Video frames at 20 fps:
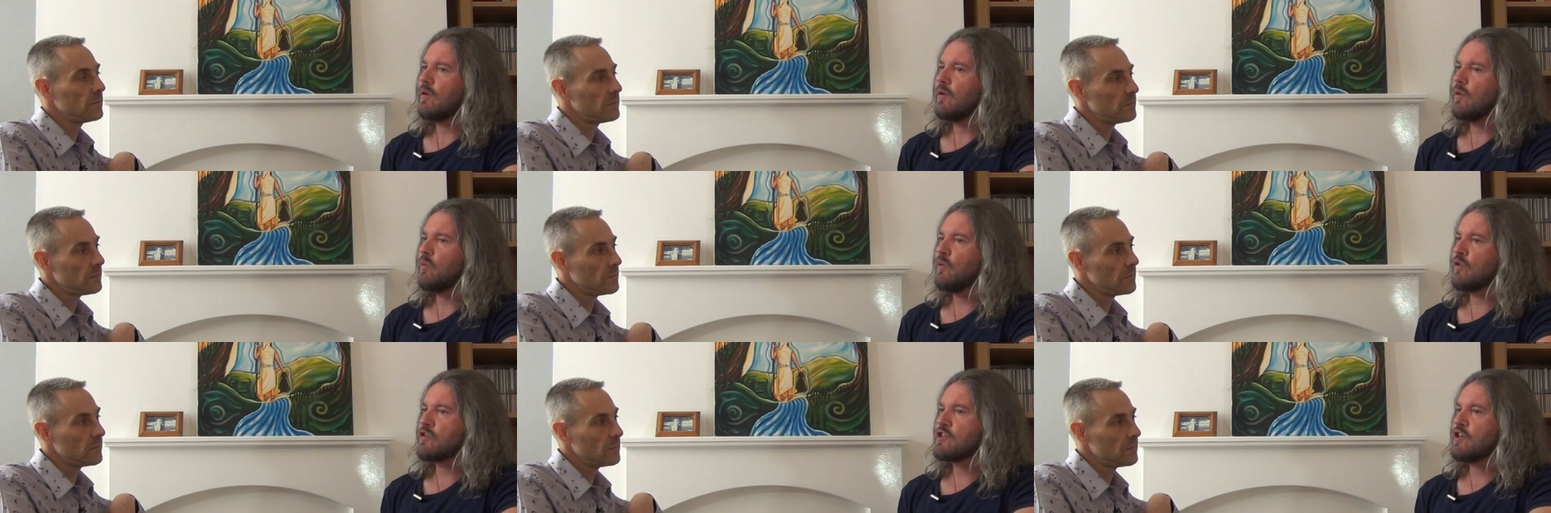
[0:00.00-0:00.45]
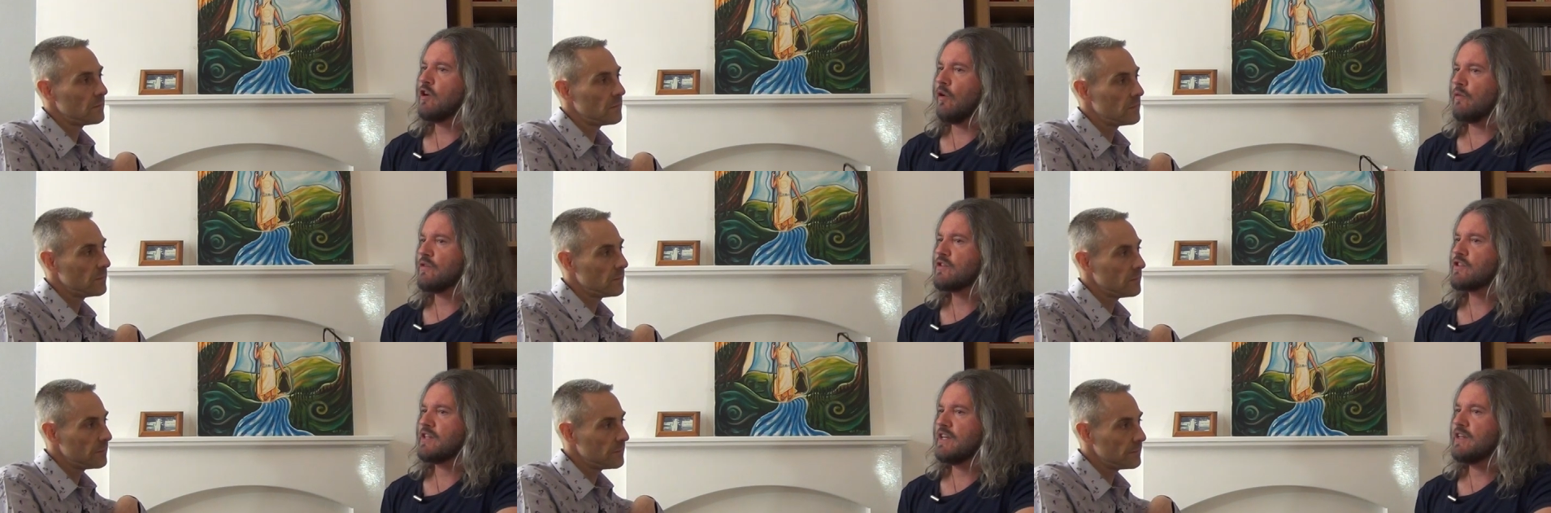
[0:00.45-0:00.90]
Speaker 1: was
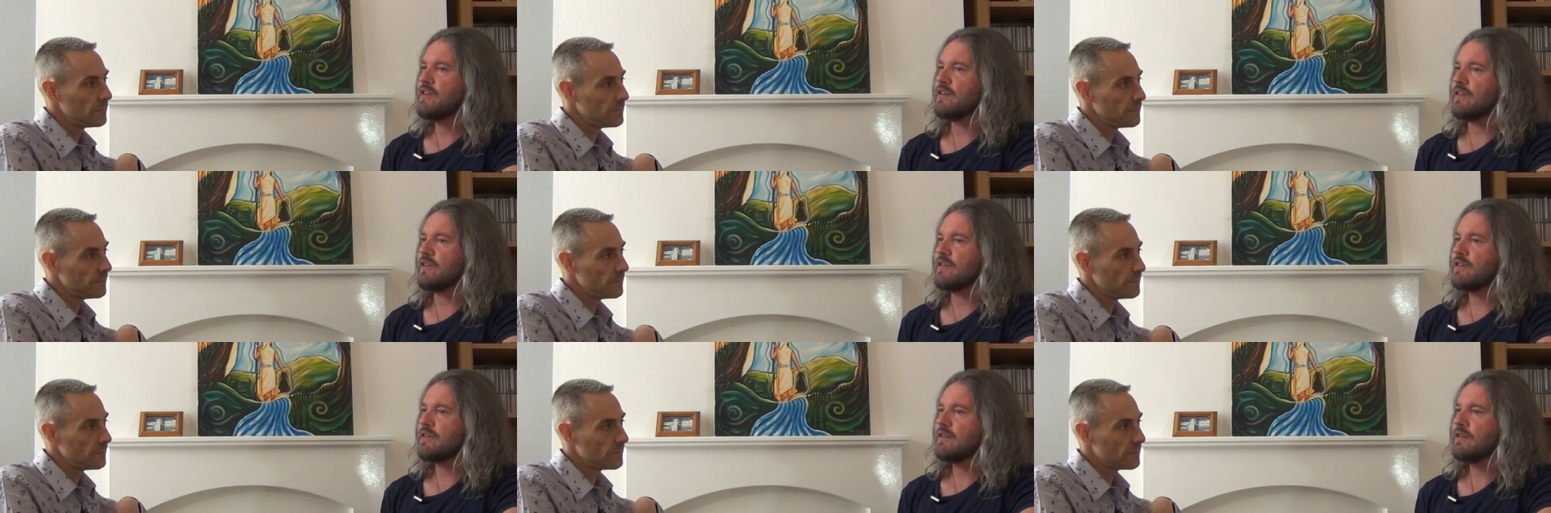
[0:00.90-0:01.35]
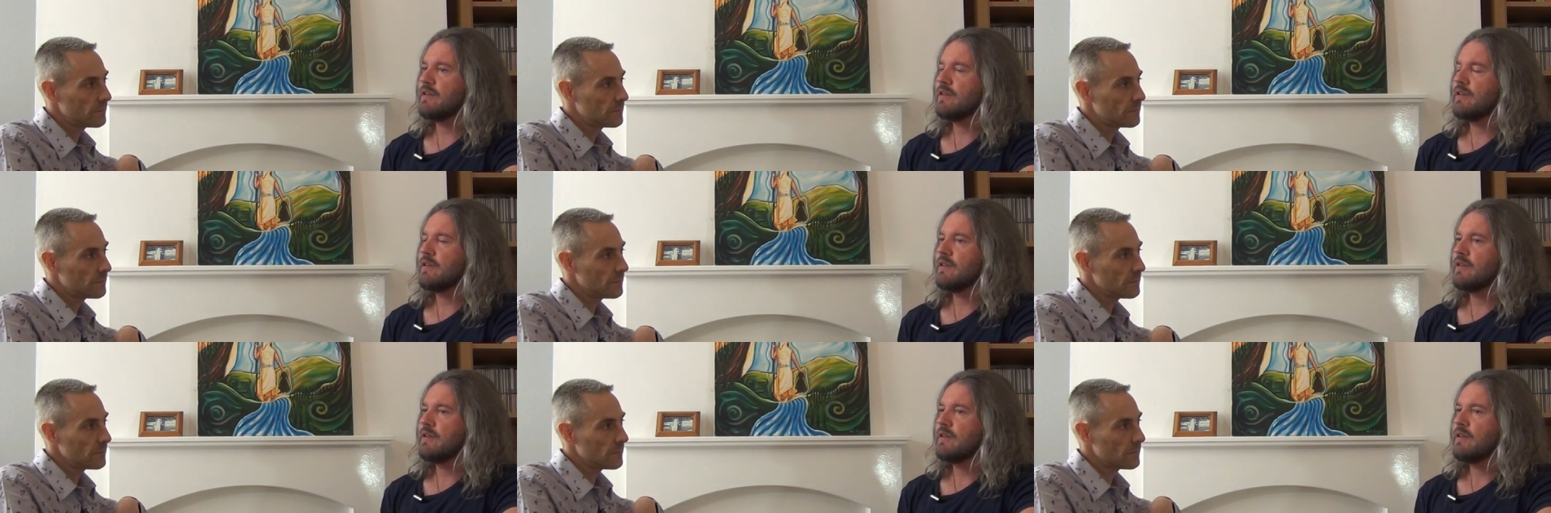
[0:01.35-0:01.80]
considered
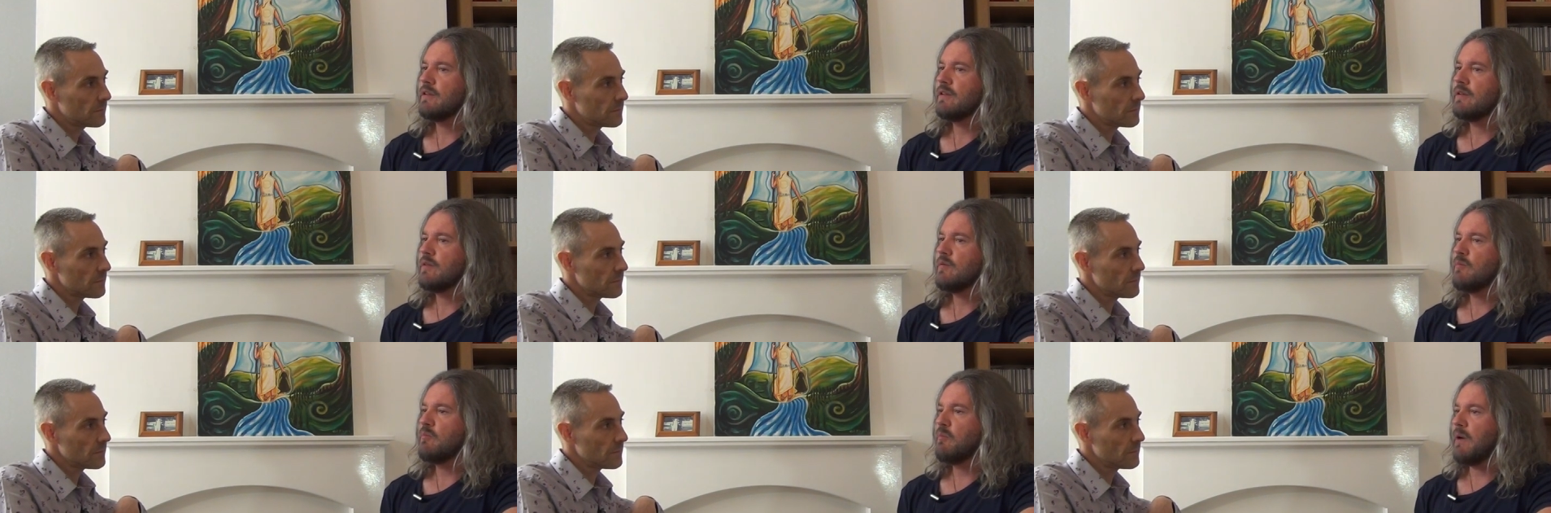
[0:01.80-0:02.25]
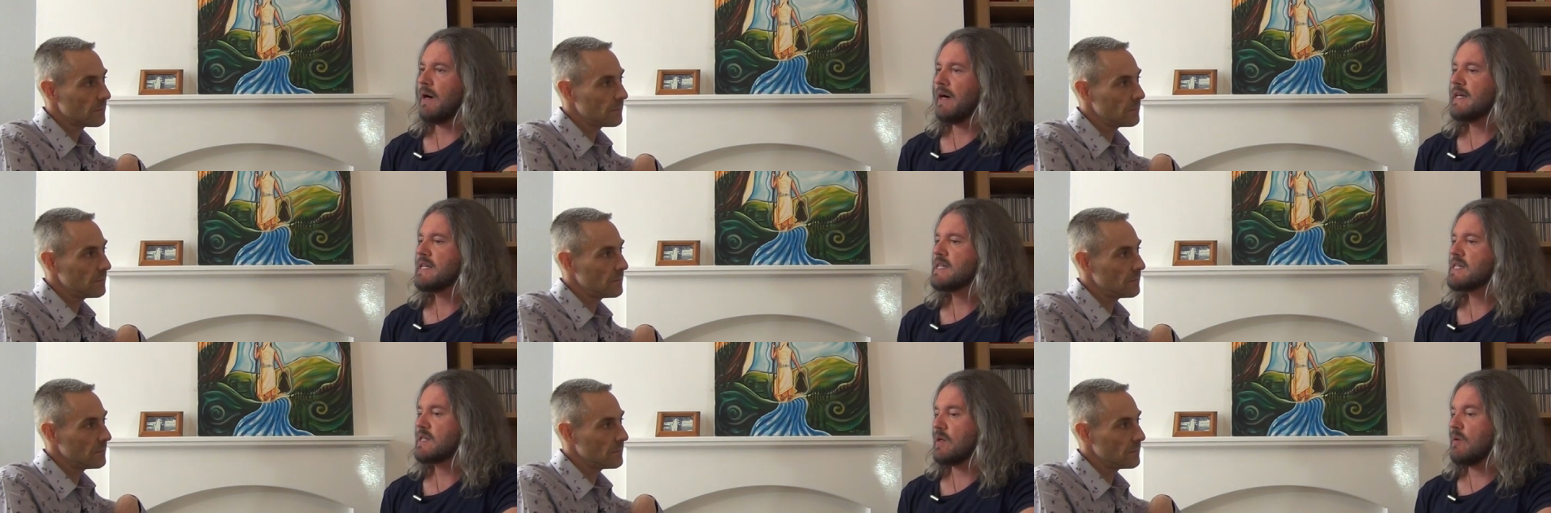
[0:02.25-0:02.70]

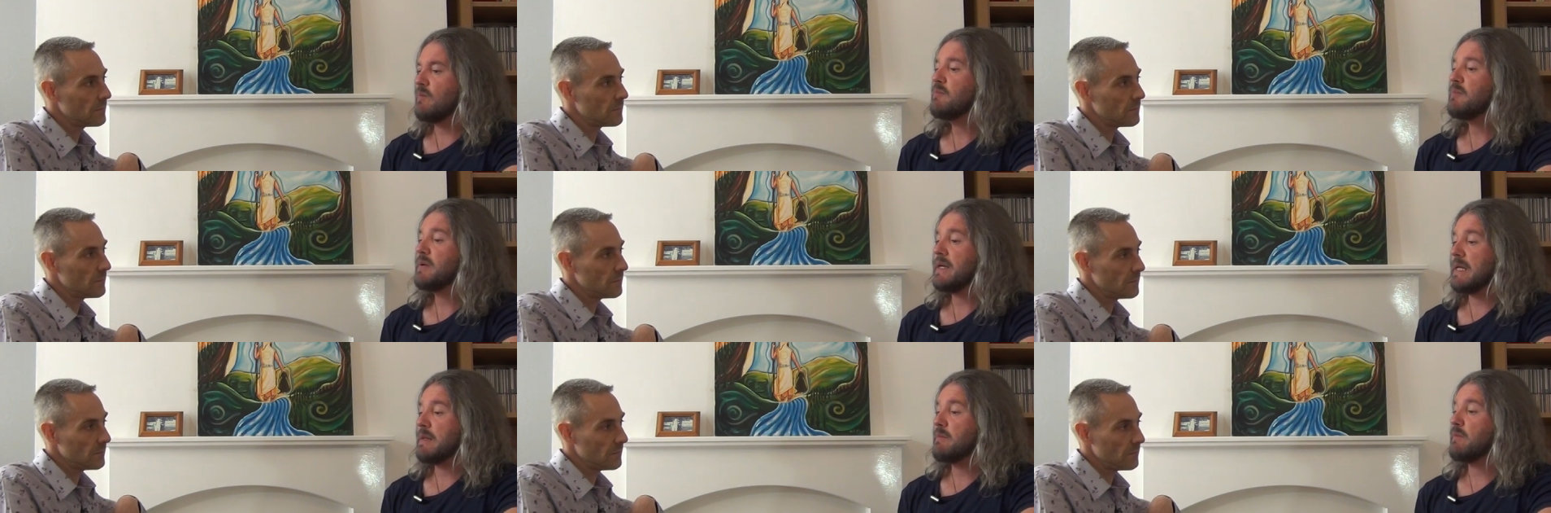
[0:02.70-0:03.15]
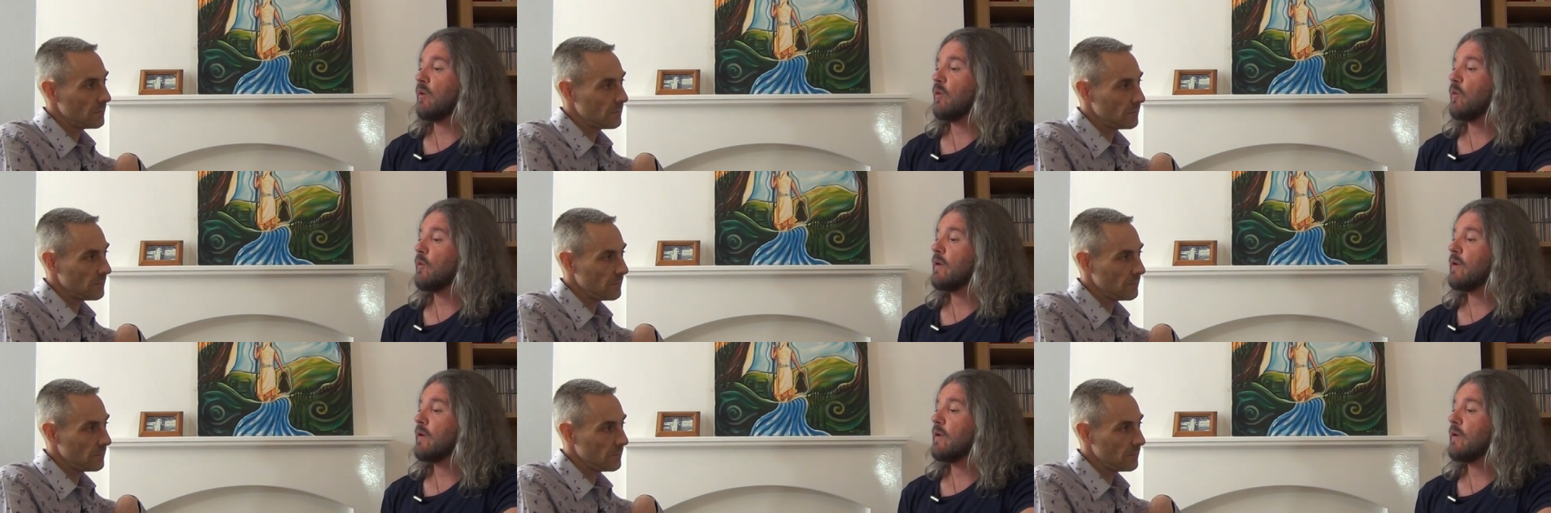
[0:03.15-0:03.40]
by some people